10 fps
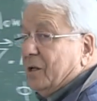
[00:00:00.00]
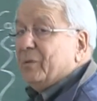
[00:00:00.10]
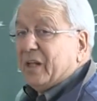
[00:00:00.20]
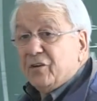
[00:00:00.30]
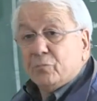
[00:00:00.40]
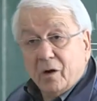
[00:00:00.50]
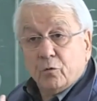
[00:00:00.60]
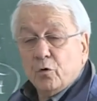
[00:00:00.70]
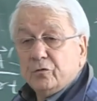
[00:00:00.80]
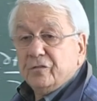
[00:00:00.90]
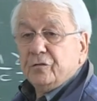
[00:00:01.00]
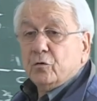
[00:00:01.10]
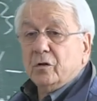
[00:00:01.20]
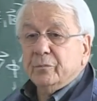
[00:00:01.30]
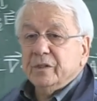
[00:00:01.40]
limit, h bar goes to
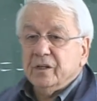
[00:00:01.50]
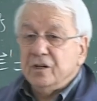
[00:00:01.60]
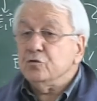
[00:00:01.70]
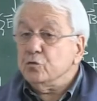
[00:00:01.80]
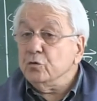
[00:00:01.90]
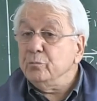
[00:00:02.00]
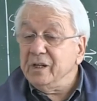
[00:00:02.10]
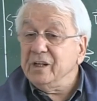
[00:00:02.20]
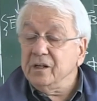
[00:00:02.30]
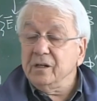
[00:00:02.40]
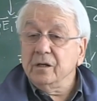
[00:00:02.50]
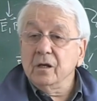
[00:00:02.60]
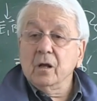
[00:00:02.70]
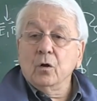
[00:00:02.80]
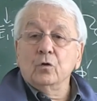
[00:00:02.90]
zero limit, it should be
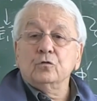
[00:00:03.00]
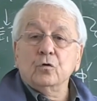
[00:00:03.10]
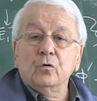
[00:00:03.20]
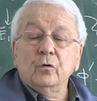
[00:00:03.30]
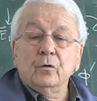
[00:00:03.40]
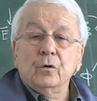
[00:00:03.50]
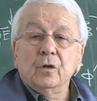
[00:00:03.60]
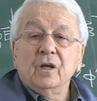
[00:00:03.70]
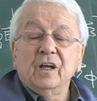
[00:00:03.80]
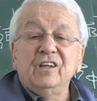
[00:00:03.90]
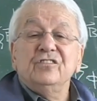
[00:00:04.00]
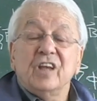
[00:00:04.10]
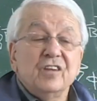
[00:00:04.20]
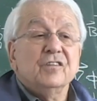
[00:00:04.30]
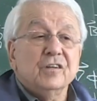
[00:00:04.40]
also
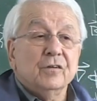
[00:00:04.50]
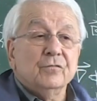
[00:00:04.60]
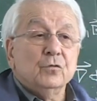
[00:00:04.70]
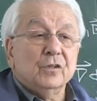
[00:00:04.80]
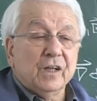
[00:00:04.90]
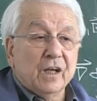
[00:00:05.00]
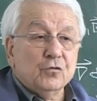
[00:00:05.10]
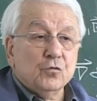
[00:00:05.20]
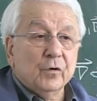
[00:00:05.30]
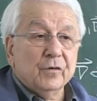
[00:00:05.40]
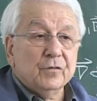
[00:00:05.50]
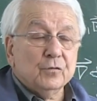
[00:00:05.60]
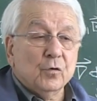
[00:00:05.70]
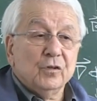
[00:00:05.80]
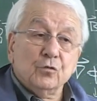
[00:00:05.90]
insensitive to the gauge choice.
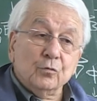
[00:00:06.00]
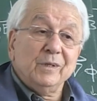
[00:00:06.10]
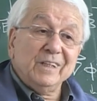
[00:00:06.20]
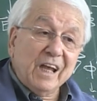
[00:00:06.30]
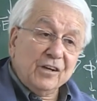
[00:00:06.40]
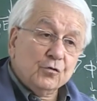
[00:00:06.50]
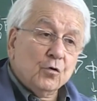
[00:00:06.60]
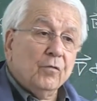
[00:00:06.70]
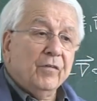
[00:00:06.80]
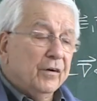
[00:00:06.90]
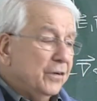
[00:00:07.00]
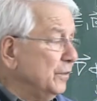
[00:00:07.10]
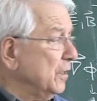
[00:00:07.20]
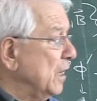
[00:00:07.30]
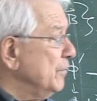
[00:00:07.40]
So it should be gauge
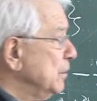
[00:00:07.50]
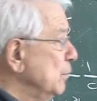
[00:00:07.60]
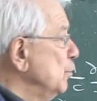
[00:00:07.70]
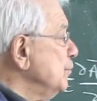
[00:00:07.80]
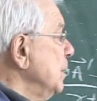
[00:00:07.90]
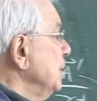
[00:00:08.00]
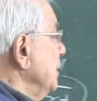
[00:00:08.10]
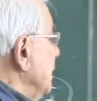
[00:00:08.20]
covariant, and I will demonstrate